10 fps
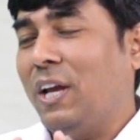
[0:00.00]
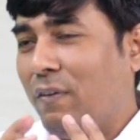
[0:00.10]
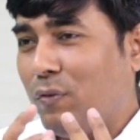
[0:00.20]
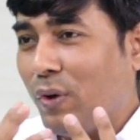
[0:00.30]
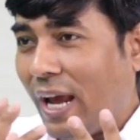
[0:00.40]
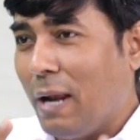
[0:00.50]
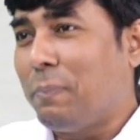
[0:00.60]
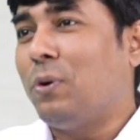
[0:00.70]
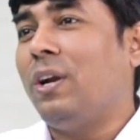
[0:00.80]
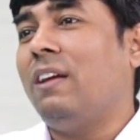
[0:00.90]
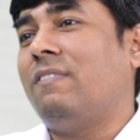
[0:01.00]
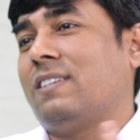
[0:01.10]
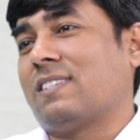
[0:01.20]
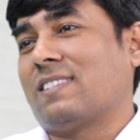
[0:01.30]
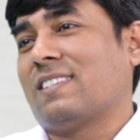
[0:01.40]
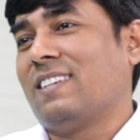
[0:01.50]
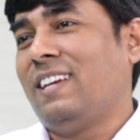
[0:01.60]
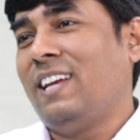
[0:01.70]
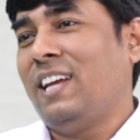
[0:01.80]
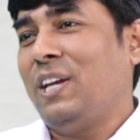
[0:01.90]
if you help your neighbors,
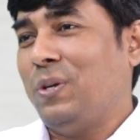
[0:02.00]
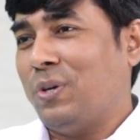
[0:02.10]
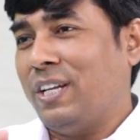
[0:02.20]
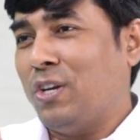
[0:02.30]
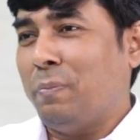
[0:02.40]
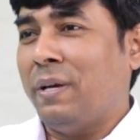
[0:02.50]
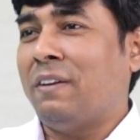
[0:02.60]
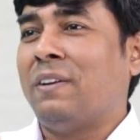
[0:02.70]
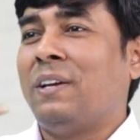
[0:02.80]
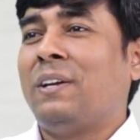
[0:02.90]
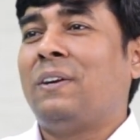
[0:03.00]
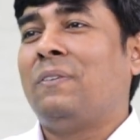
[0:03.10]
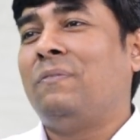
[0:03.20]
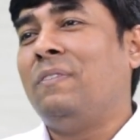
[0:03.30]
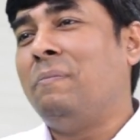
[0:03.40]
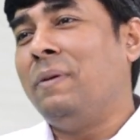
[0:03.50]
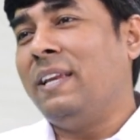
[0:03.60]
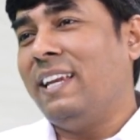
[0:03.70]
your telomere will be